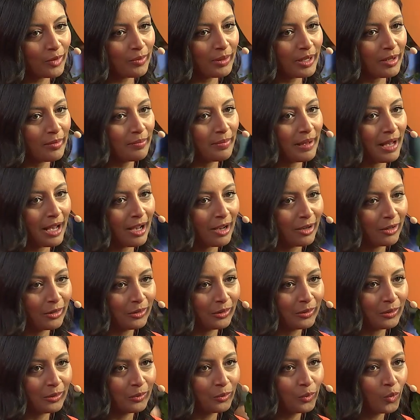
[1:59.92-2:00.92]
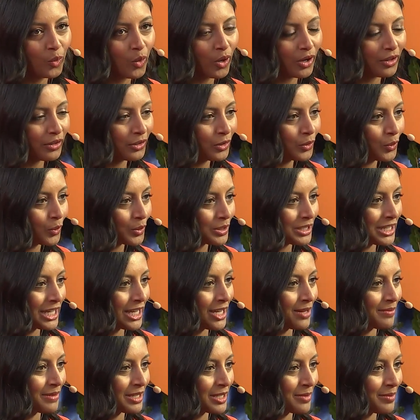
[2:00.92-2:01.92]
bit about what your
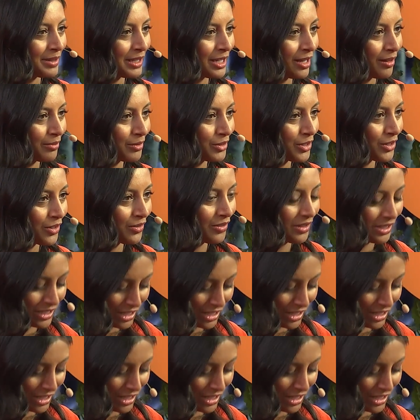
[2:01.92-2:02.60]
team has been up to, the